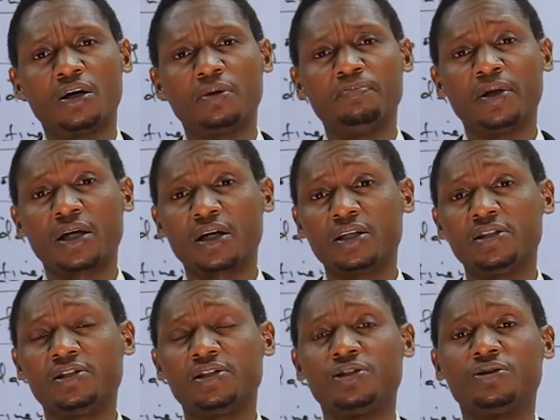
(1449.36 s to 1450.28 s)
make a
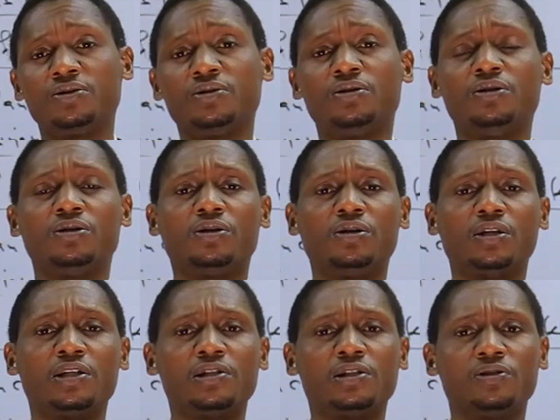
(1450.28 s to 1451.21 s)
decision
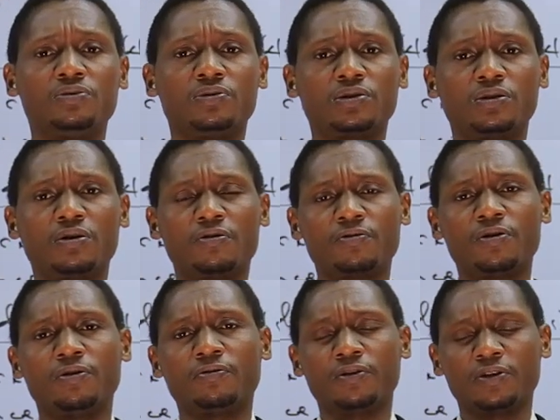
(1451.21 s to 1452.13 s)
on a situation of
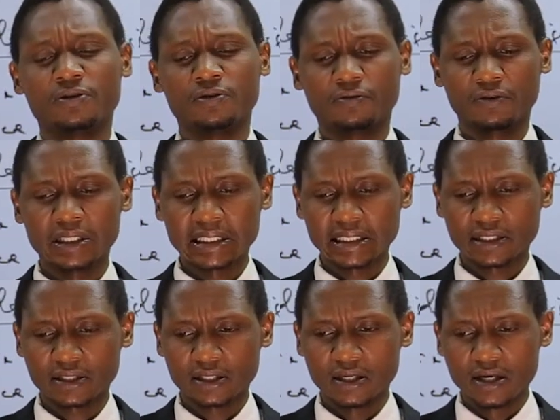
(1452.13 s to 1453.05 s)
conflict of
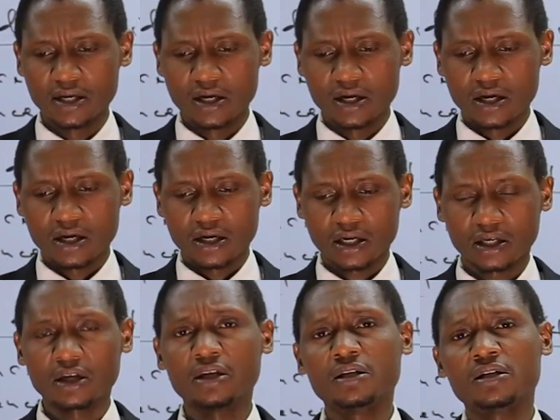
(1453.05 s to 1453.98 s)
interest.
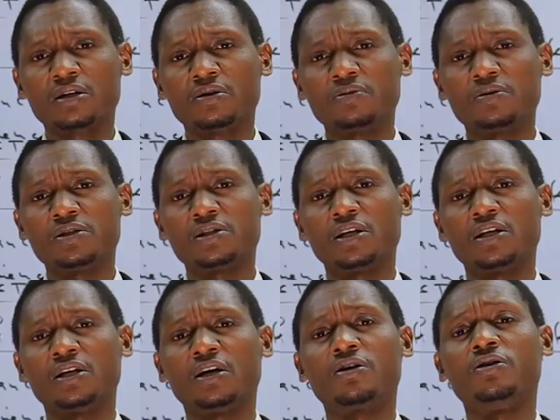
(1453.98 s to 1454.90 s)
Again, we're
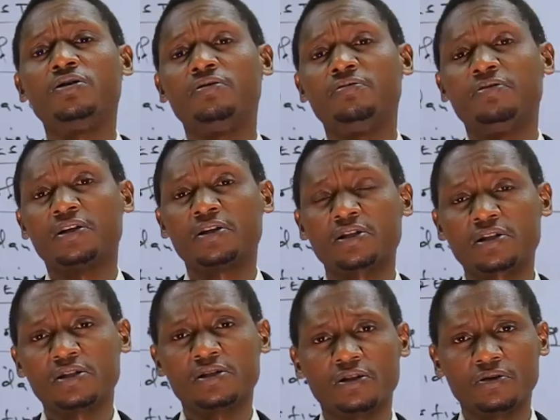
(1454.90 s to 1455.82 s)
saying a code of
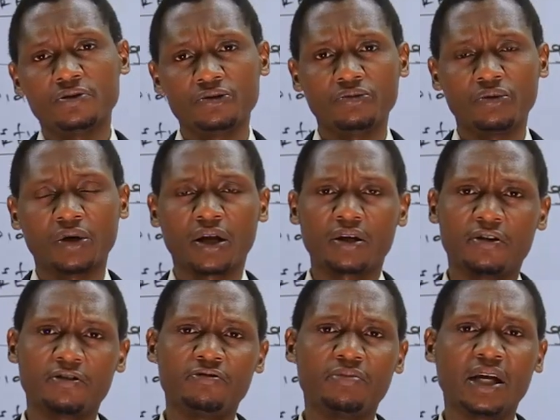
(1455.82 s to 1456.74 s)
ethics is a good way
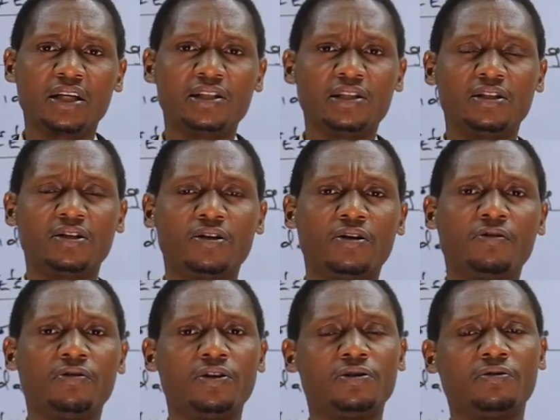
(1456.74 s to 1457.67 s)
of managing
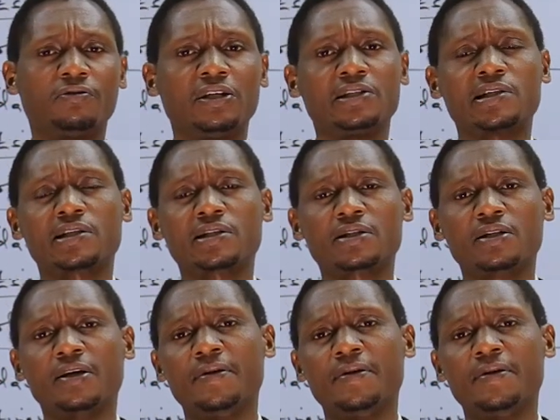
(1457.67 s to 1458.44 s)
conflicts of interest